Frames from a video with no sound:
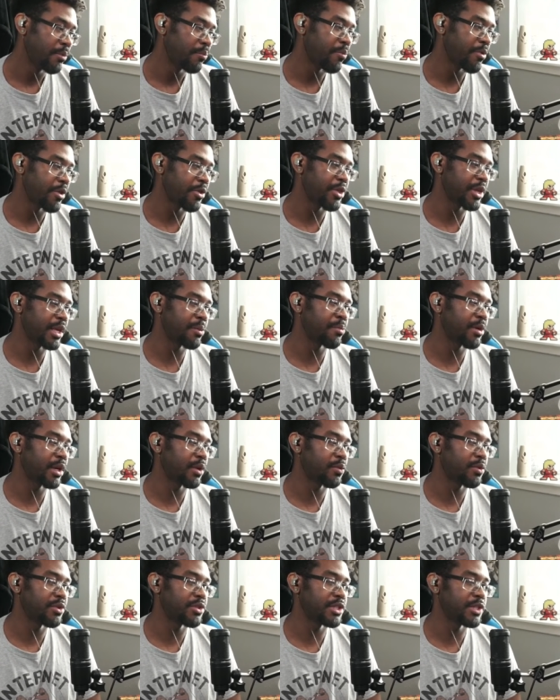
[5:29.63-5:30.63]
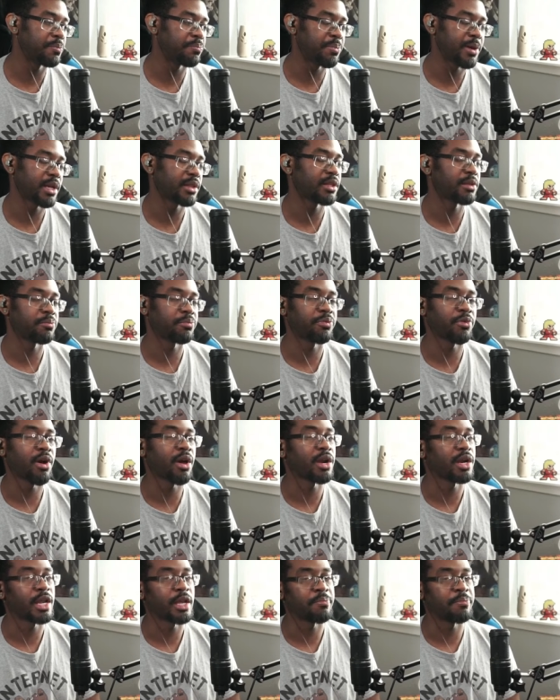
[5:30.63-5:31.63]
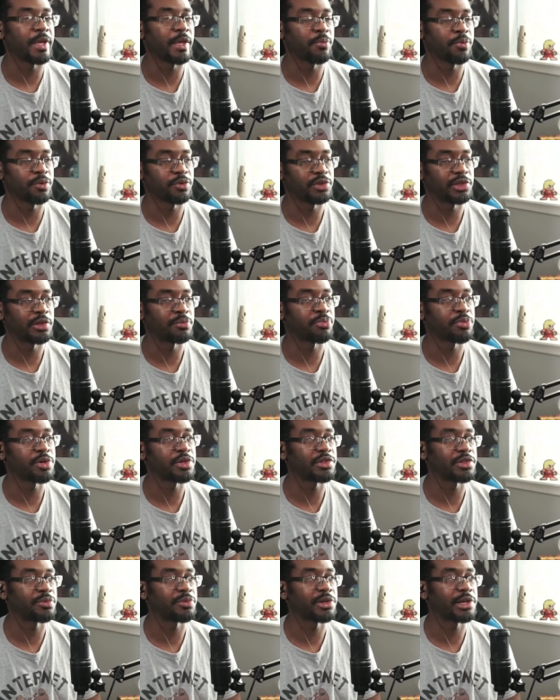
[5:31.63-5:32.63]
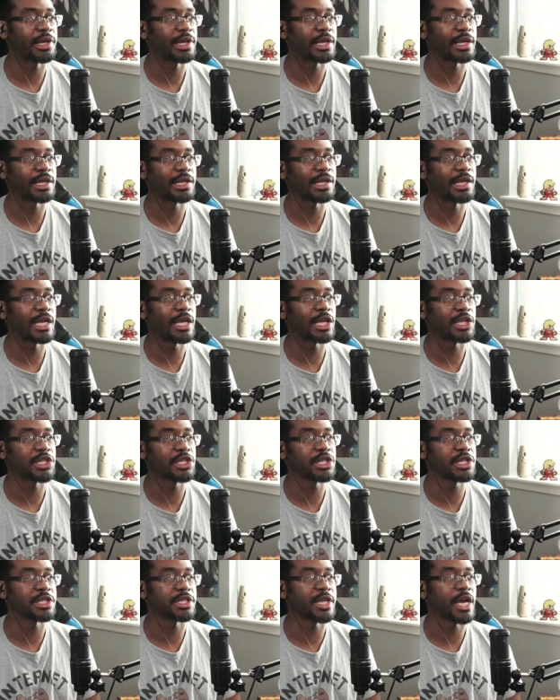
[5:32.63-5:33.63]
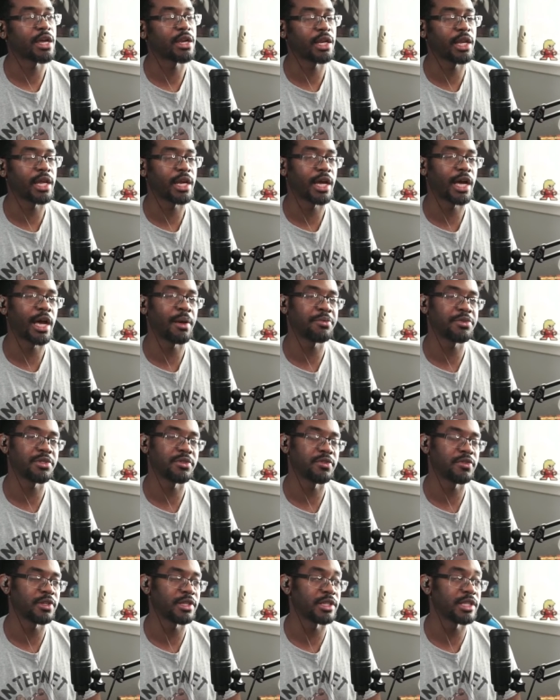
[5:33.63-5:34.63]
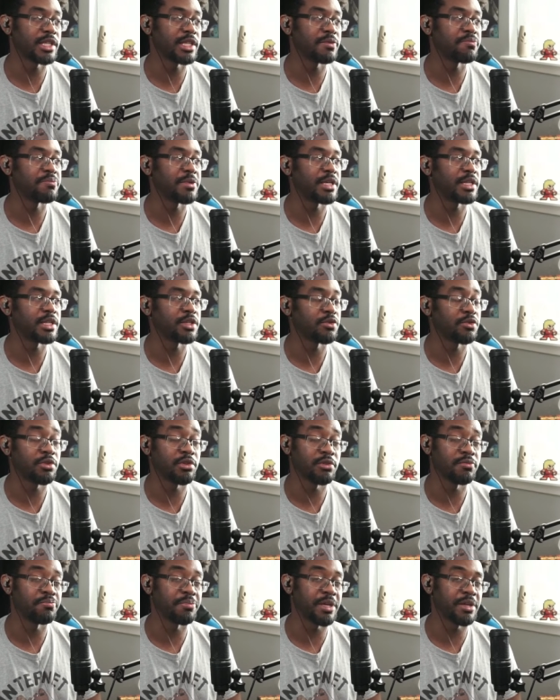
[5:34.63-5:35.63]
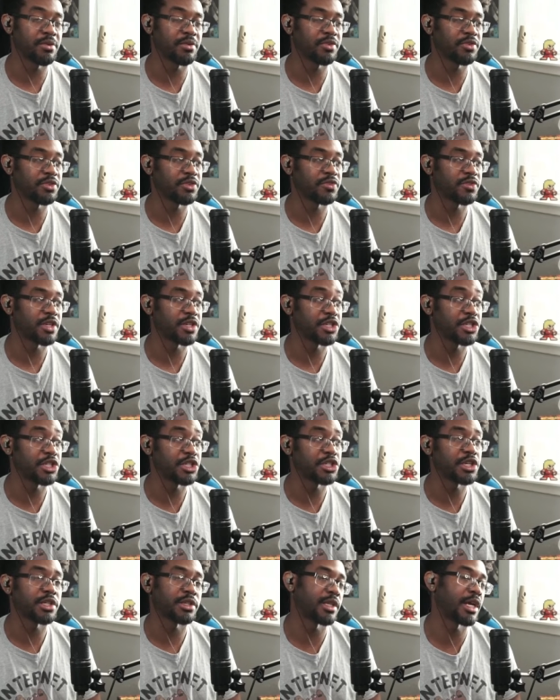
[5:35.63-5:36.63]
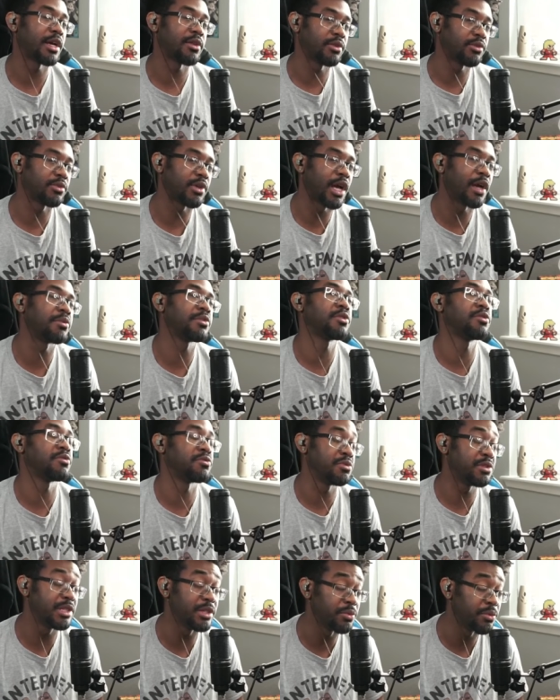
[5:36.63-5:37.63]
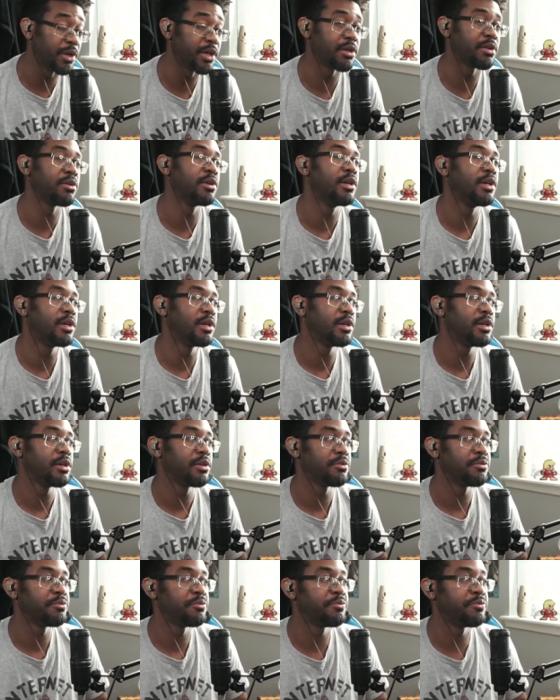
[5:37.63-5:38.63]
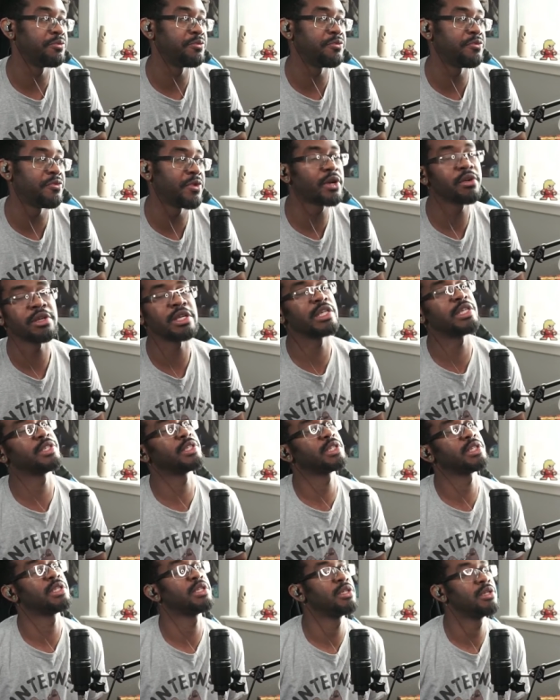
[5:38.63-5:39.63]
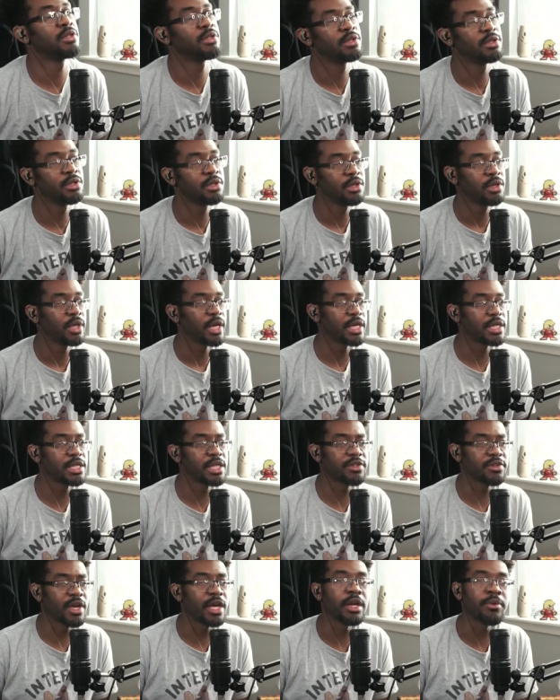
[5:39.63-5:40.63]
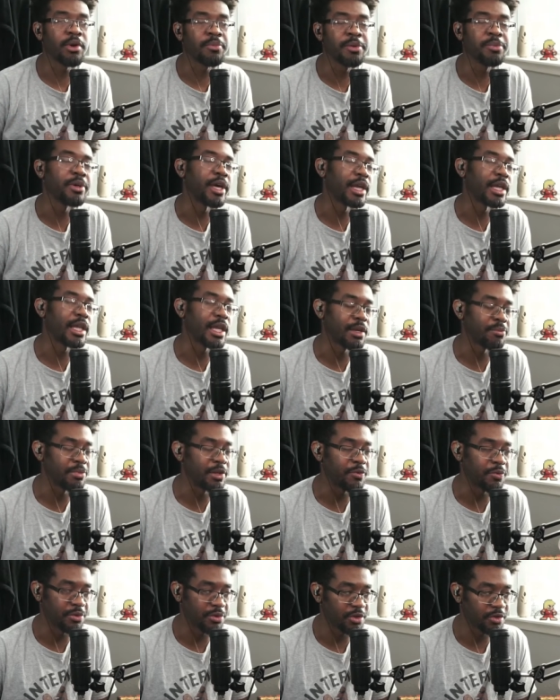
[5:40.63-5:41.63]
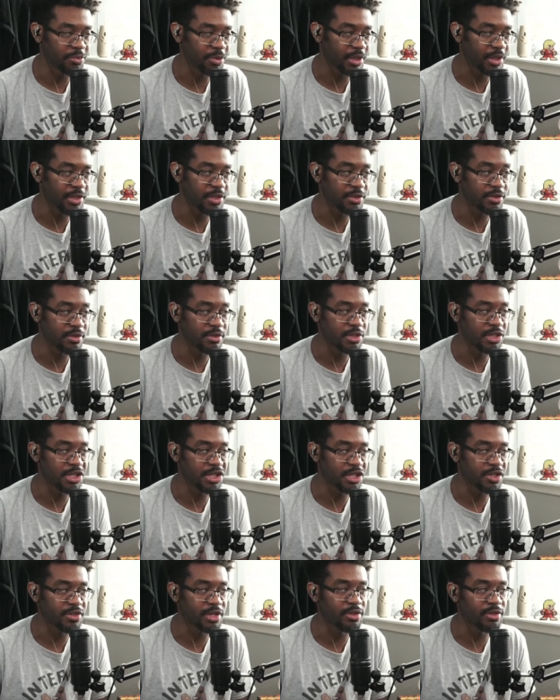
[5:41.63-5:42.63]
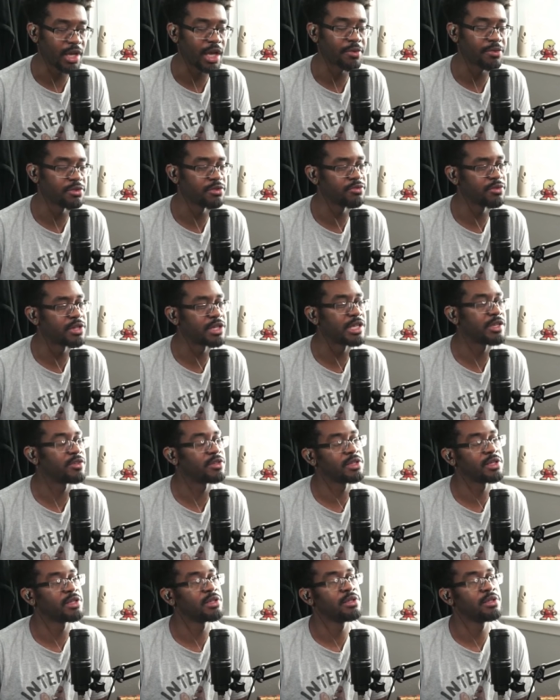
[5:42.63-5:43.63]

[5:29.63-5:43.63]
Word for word: But the thing about it was she pecked and prodded at people to the point to where like it shut down a lot of options. It didn't mean that you couldn't beat her. It's just that she shut down those options really well, very easily. I think that's kind of why people had a lot of beef with her, because she shuts down options very easily.